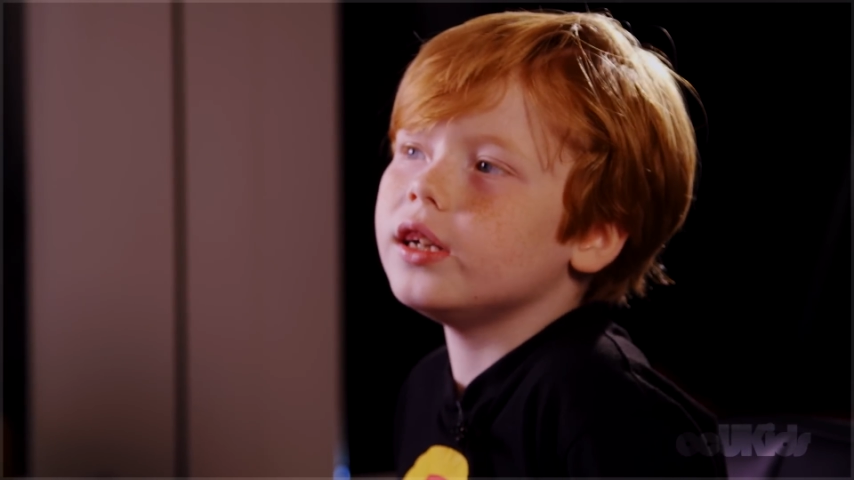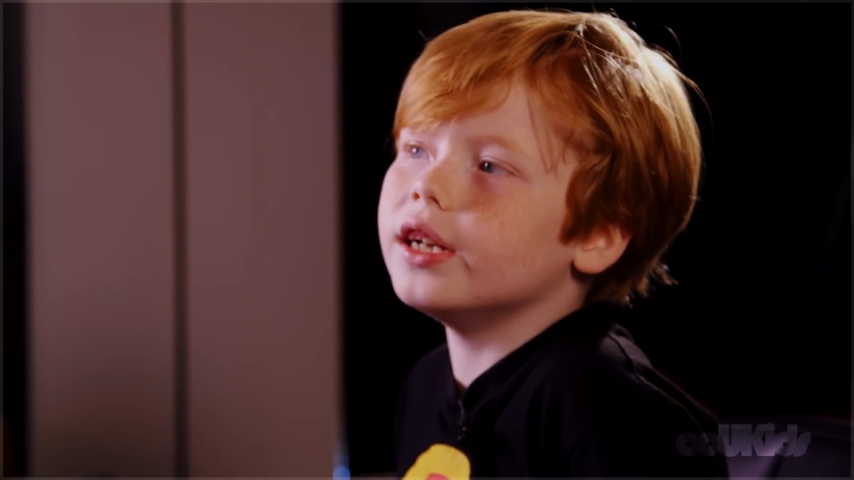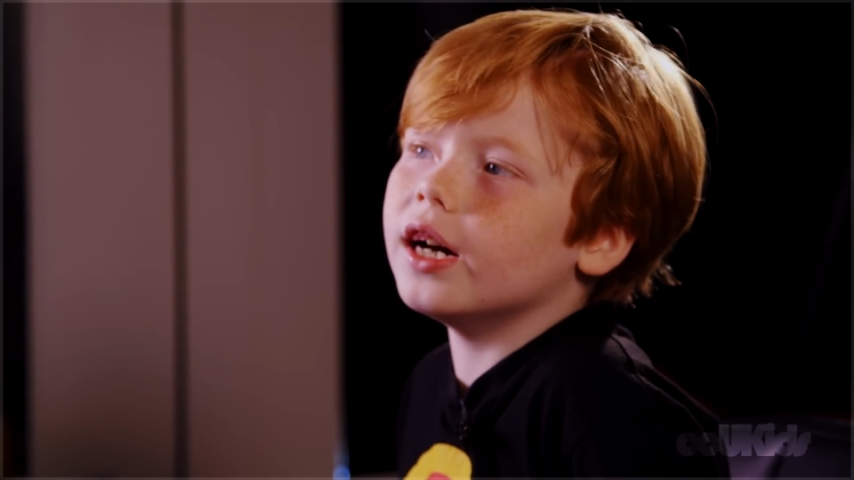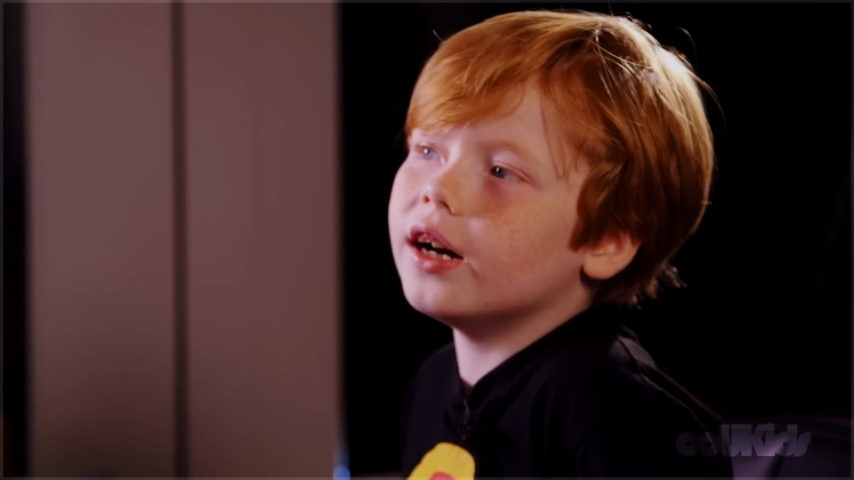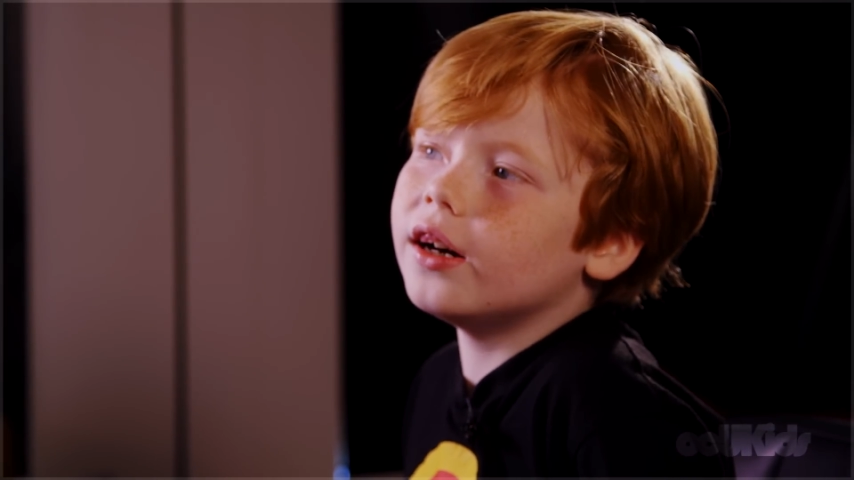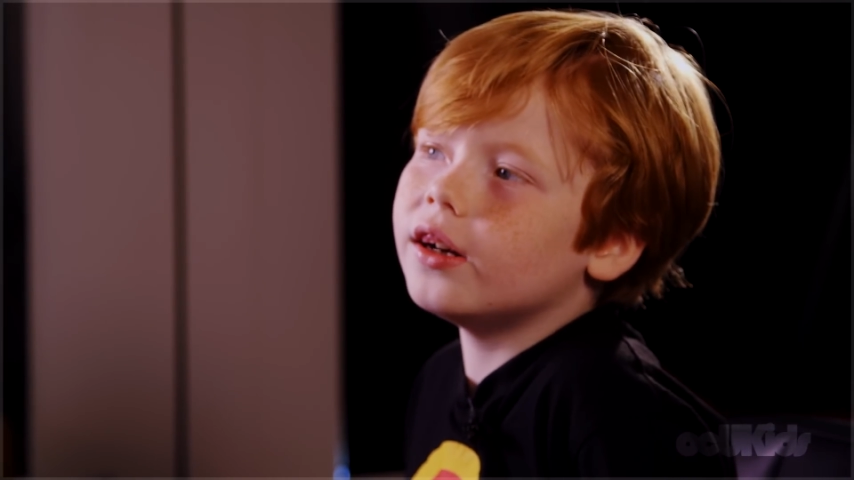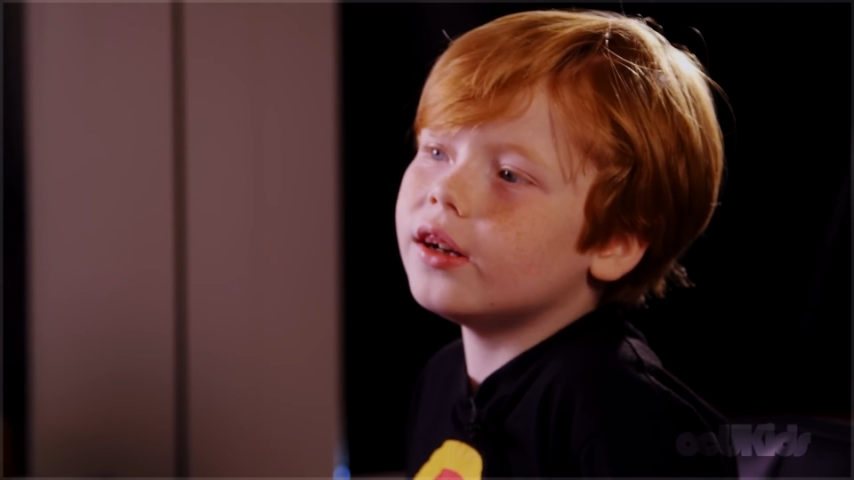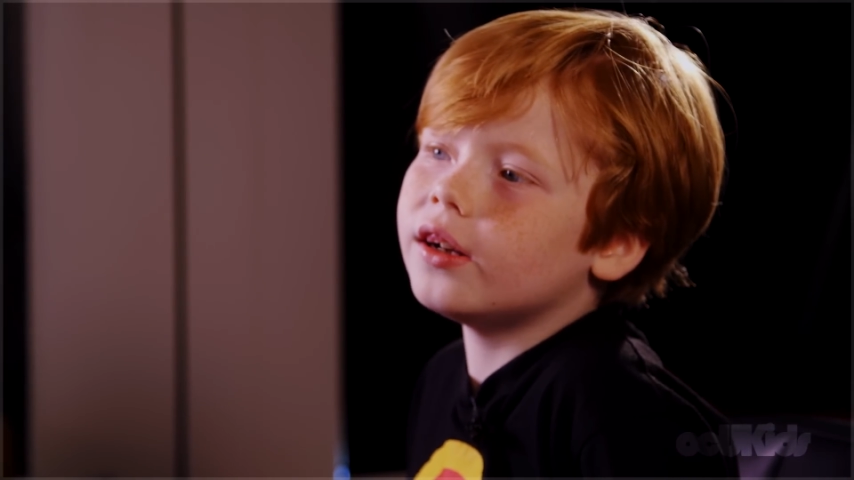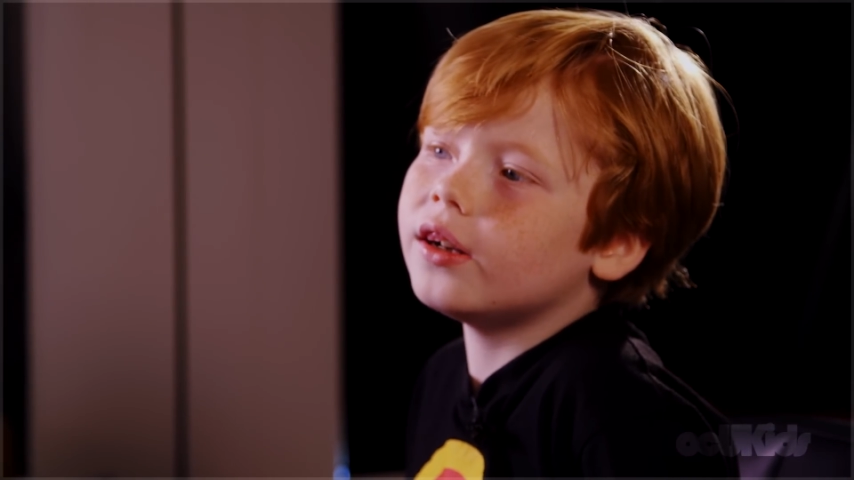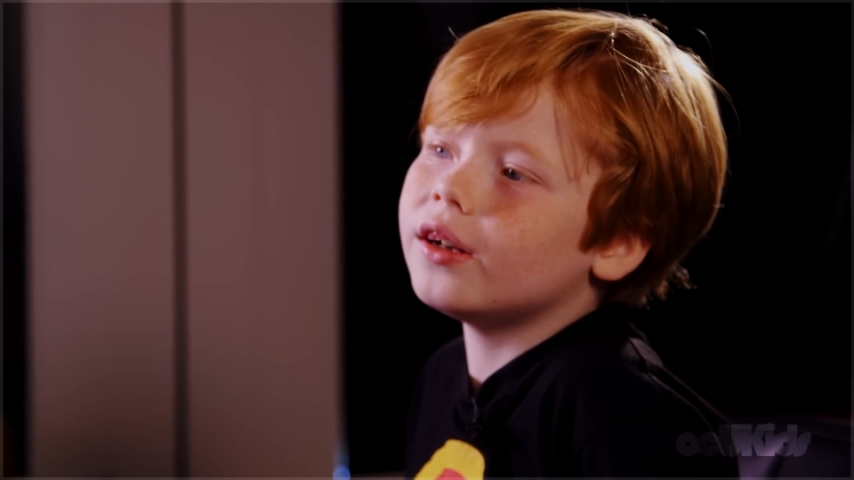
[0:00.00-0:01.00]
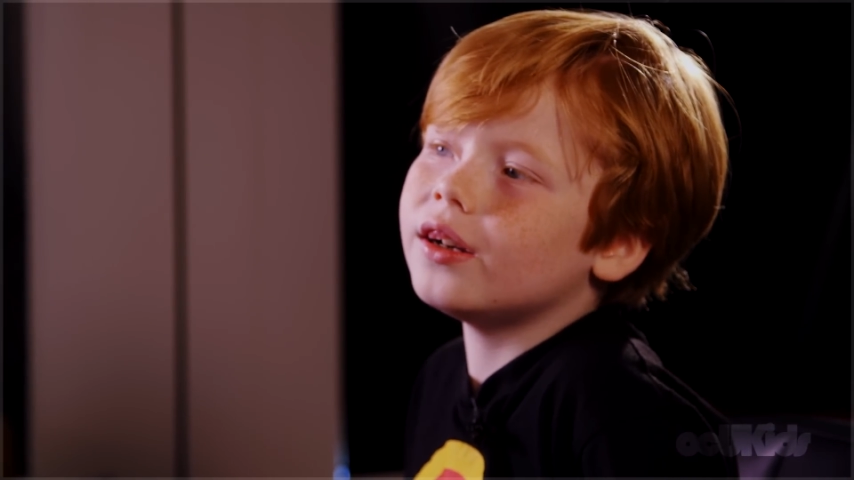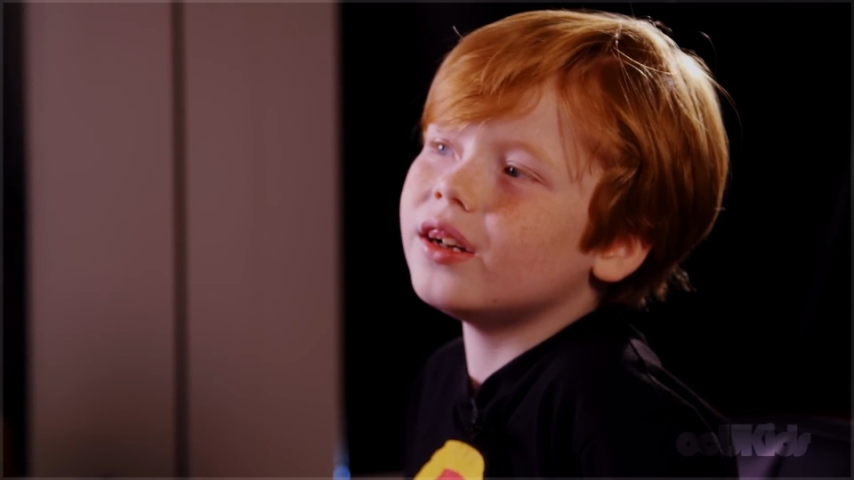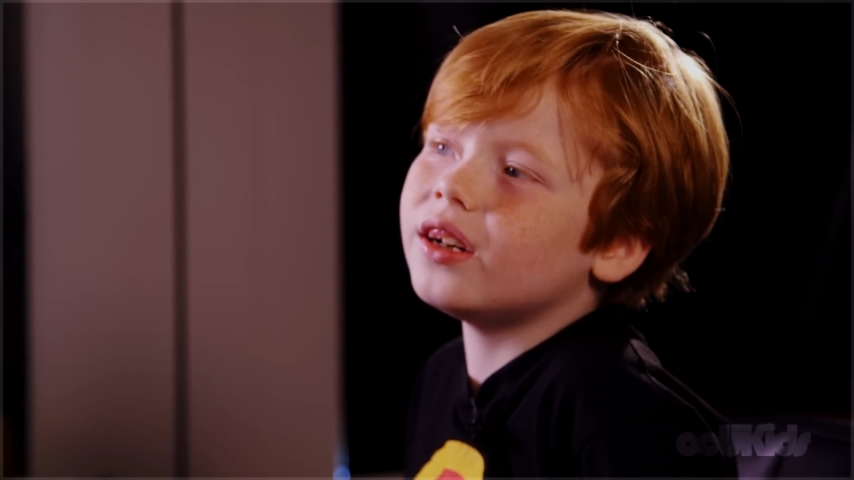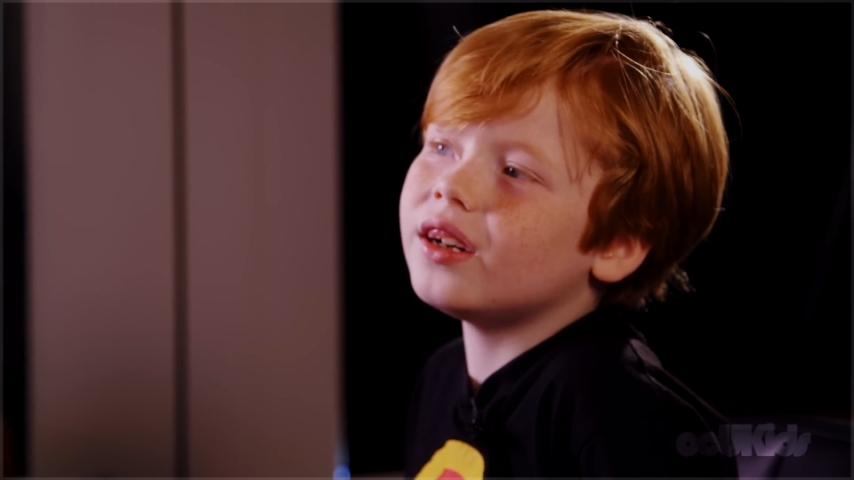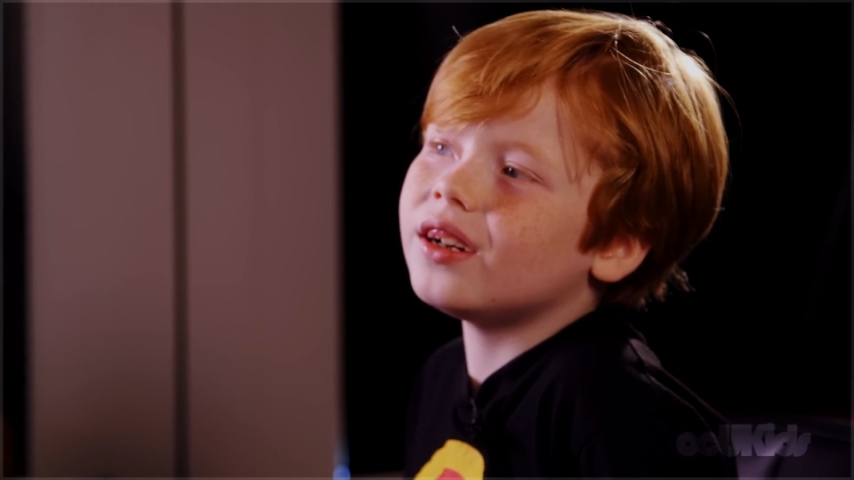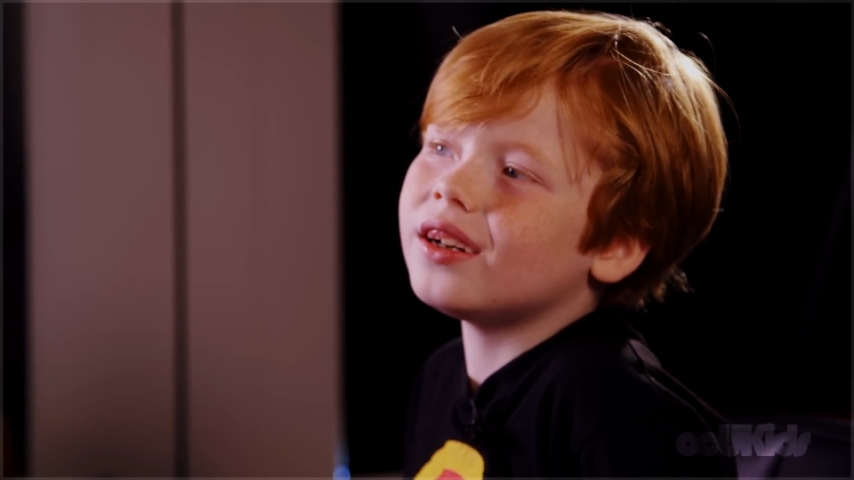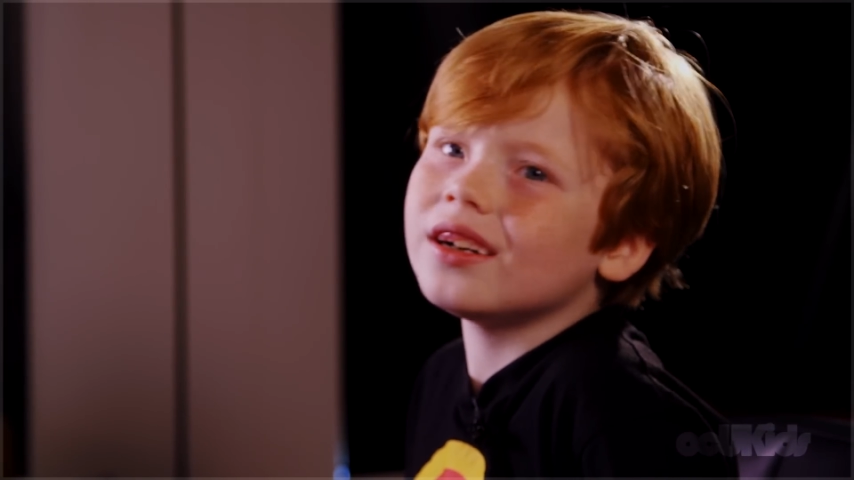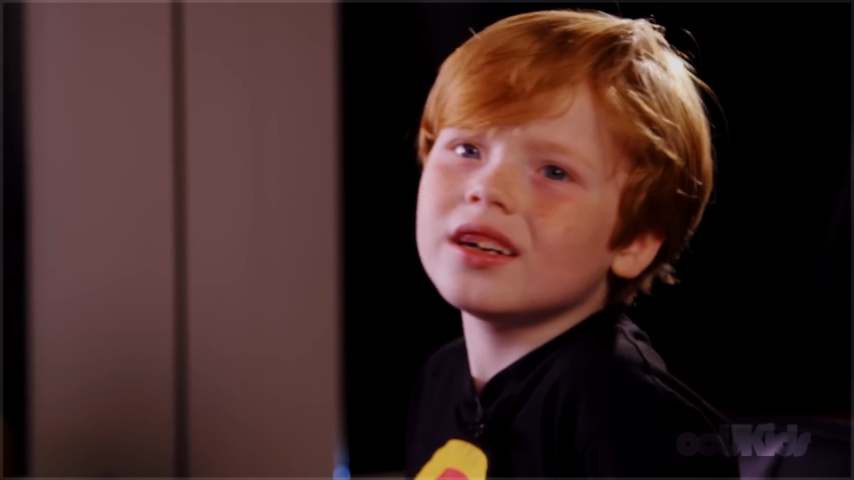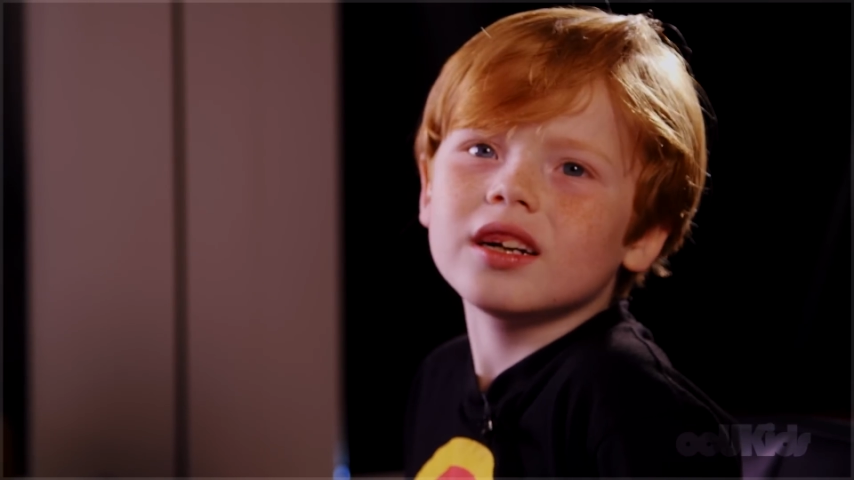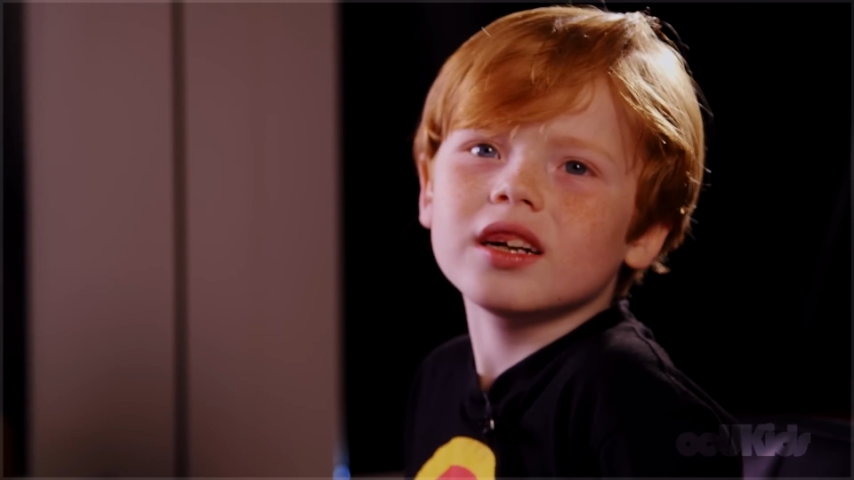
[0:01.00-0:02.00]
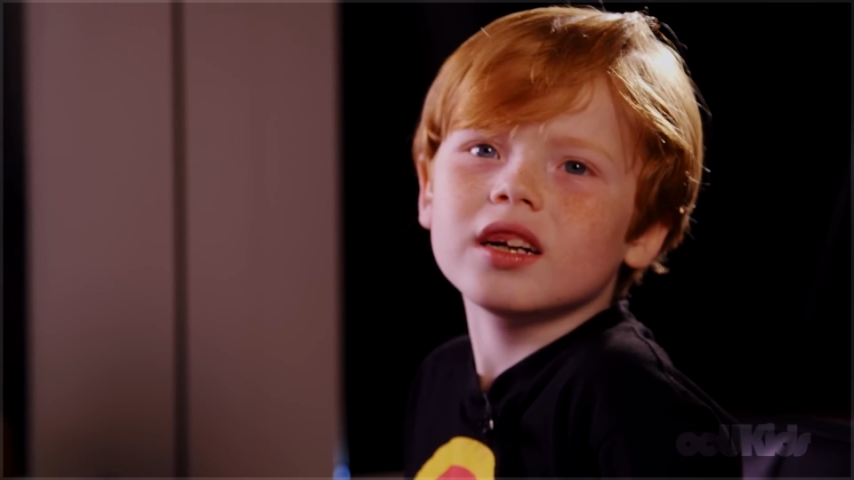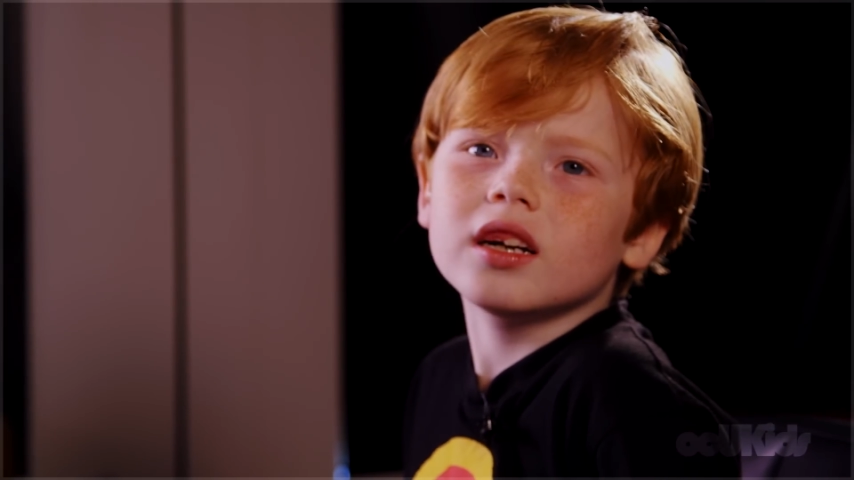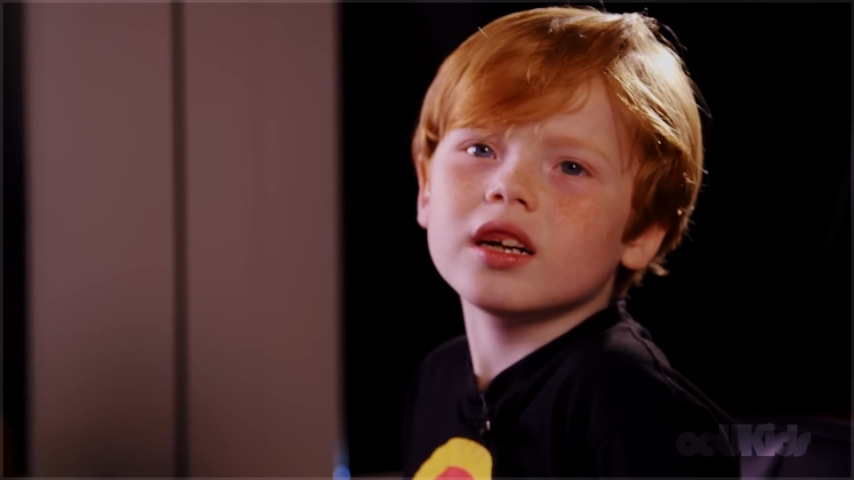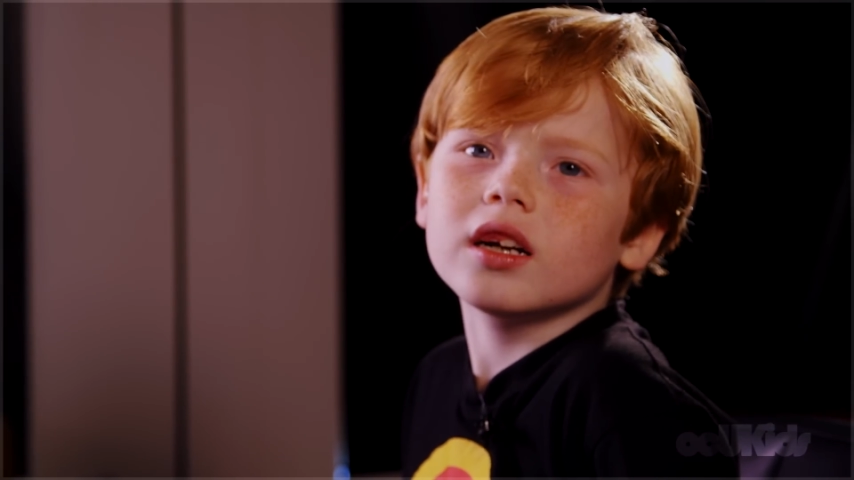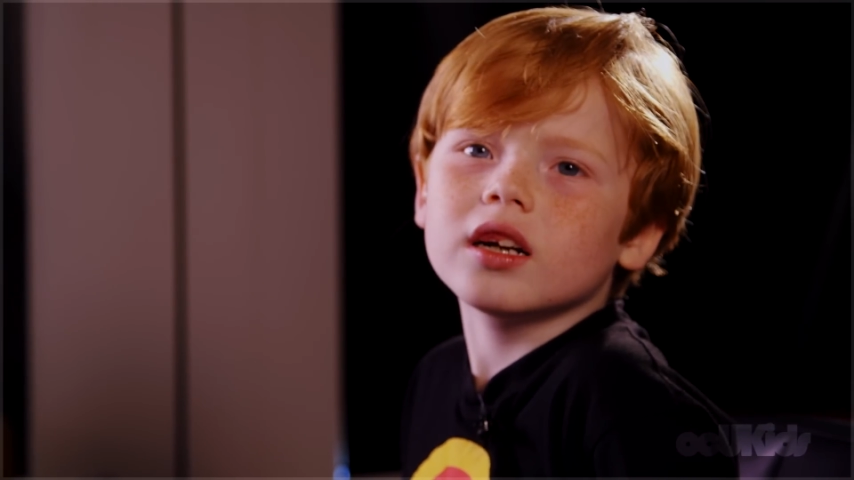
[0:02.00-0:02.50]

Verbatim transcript: Yeah. I don't want you to go deaf, Tyler.